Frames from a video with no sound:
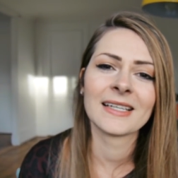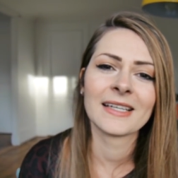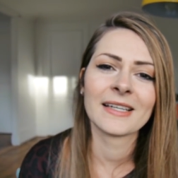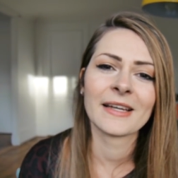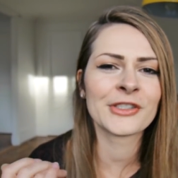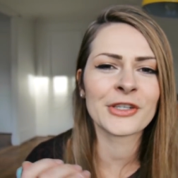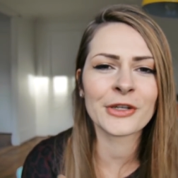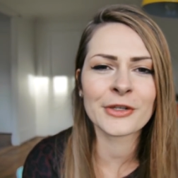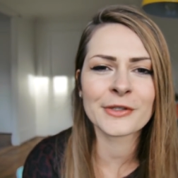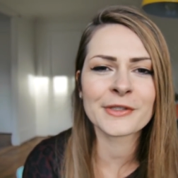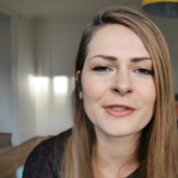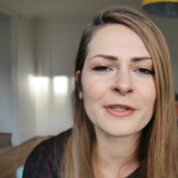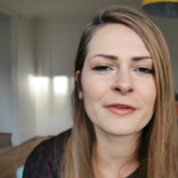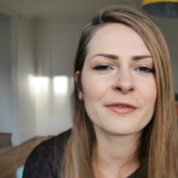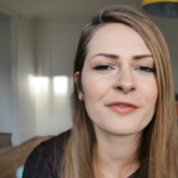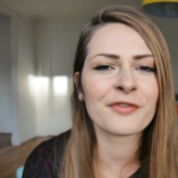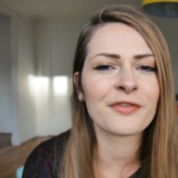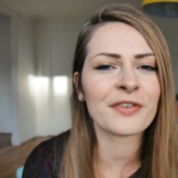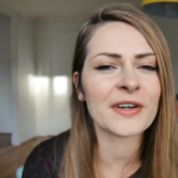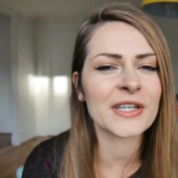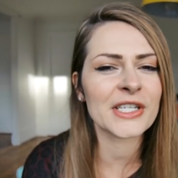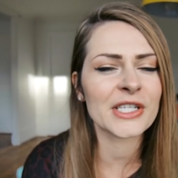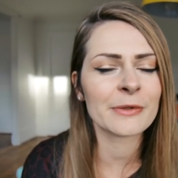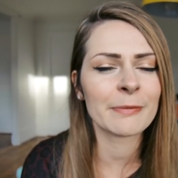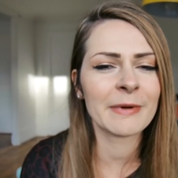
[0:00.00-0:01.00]
In terms of
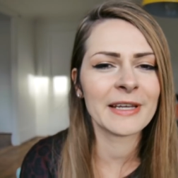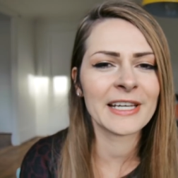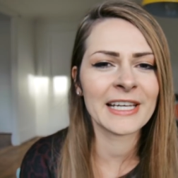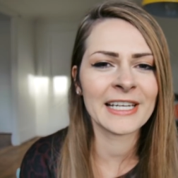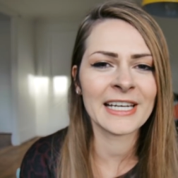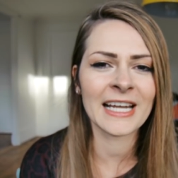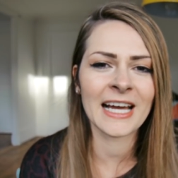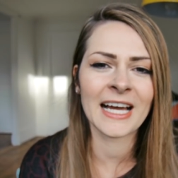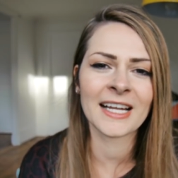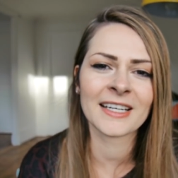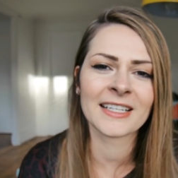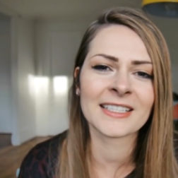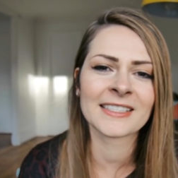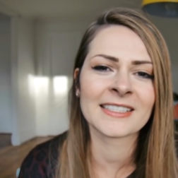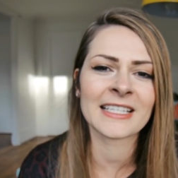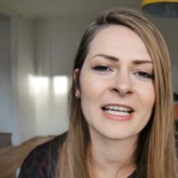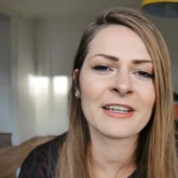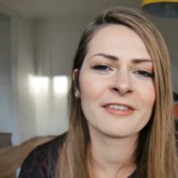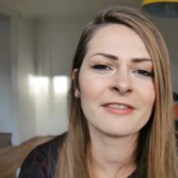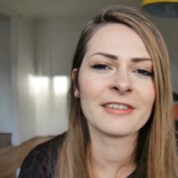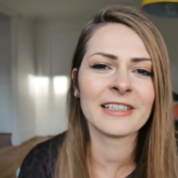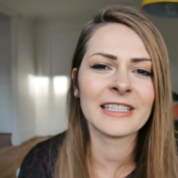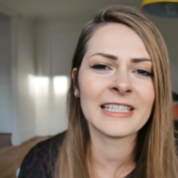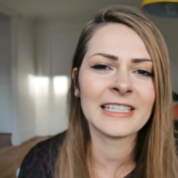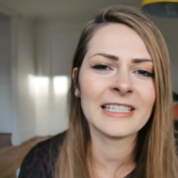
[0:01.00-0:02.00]
French speaking artists,
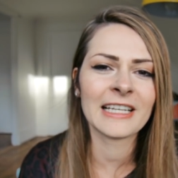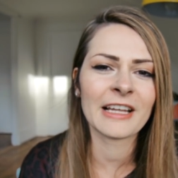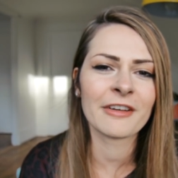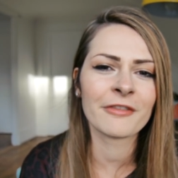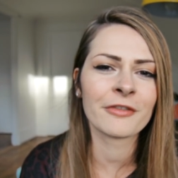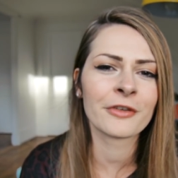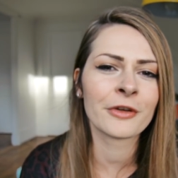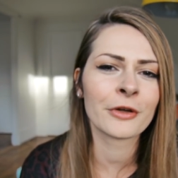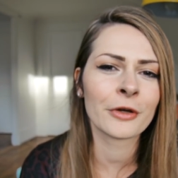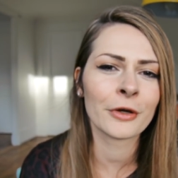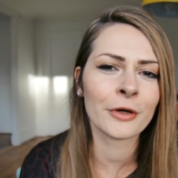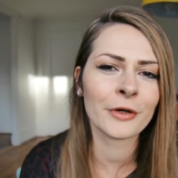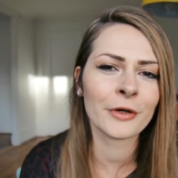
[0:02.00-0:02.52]
I really love